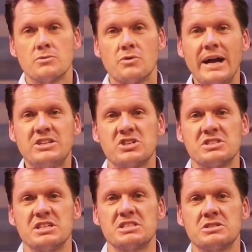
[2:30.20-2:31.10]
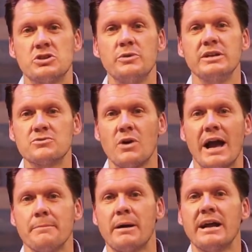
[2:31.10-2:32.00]
righteousness, doing
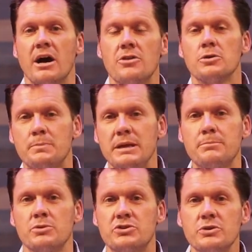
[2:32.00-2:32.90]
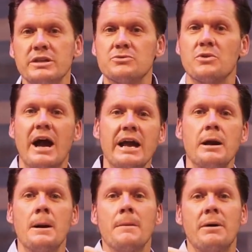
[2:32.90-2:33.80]
right by other people, doing
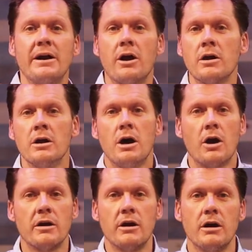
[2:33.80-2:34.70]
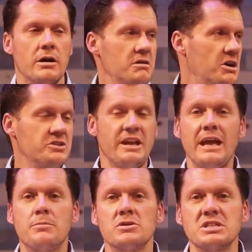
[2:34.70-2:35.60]
right by our
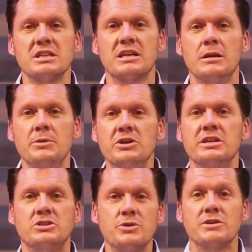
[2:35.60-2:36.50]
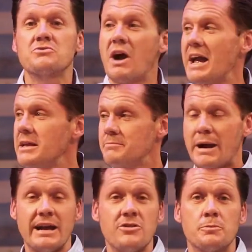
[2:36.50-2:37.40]
neighbors in the community, doing right
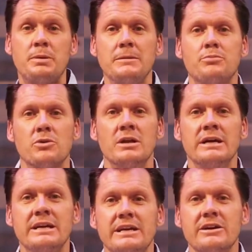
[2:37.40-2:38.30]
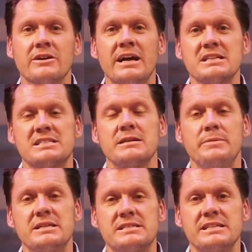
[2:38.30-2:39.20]
by other people here at
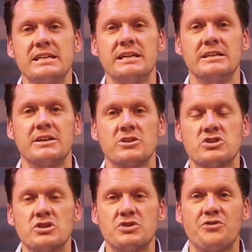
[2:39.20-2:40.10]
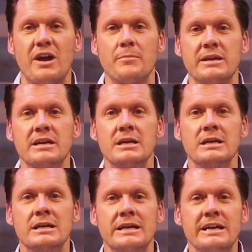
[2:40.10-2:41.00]
CBC and in our church family,
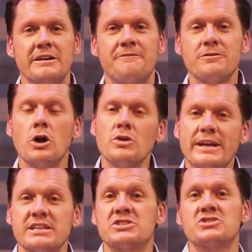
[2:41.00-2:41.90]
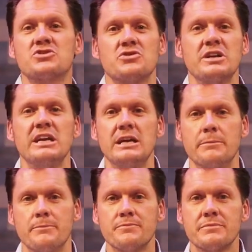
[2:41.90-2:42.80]
it flowed like a
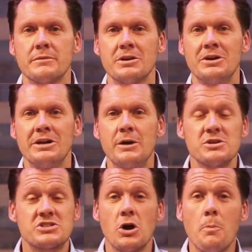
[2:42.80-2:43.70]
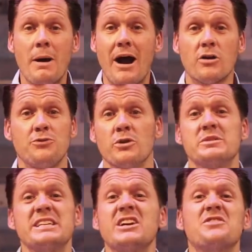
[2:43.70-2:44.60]
stream. It was so powerful, it
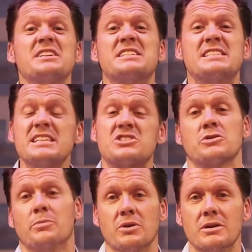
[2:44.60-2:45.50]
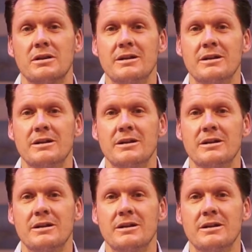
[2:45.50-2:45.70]
was irresistible.